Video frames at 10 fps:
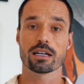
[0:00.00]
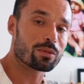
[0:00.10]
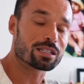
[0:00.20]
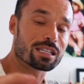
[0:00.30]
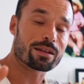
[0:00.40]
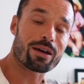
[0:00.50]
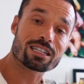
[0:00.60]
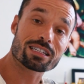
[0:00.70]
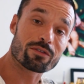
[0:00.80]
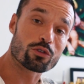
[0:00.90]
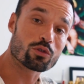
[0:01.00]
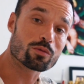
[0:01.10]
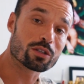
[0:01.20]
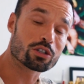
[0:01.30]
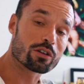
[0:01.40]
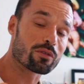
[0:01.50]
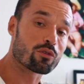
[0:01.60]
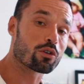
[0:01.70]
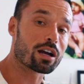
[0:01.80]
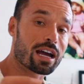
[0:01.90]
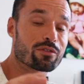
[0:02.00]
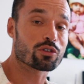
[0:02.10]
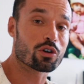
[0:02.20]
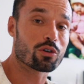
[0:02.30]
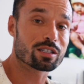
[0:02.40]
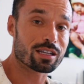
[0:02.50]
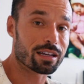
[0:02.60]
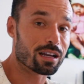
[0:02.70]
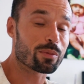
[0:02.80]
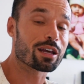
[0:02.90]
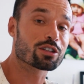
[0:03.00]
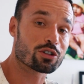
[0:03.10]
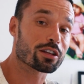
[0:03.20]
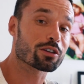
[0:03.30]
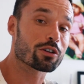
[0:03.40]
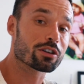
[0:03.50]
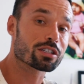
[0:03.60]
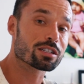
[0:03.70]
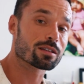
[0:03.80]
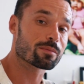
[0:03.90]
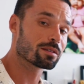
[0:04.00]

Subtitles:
But since I've actually never used Midjourney before, I have to go and sign up and try to learn the system.